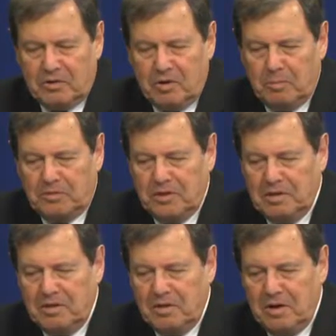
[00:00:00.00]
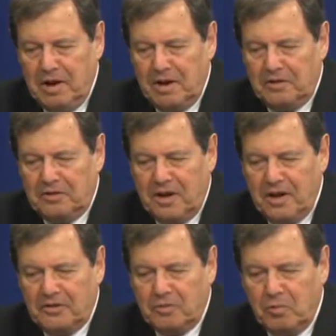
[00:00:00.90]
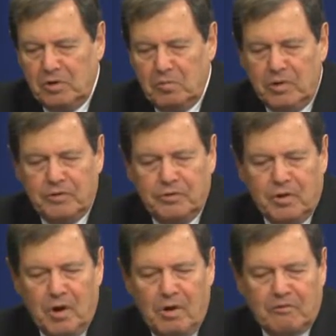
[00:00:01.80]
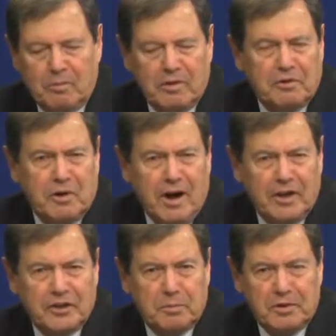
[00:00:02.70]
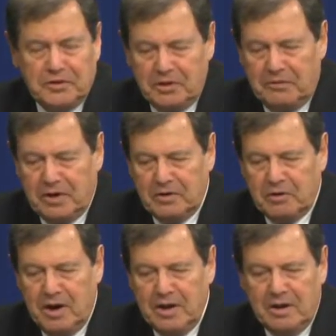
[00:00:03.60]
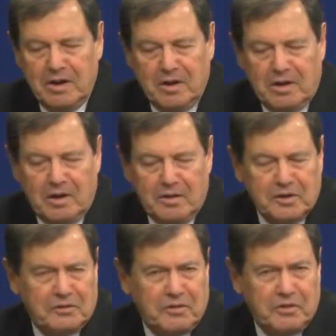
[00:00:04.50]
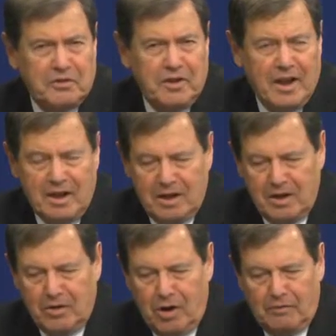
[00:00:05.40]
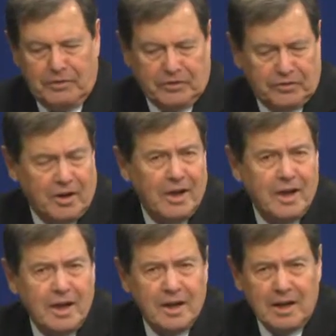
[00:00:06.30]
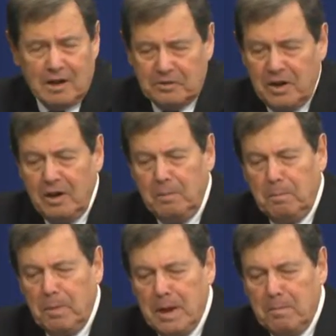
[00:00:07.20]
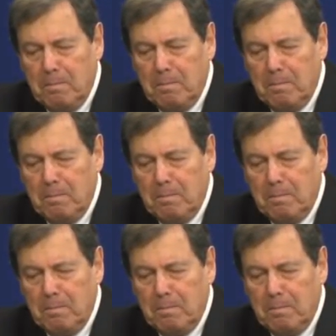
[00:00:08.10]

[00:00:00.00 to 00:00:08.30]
Trump said the United States will withdraw from the Trans-Pacific Trade Deal on his first day in office. Now, T P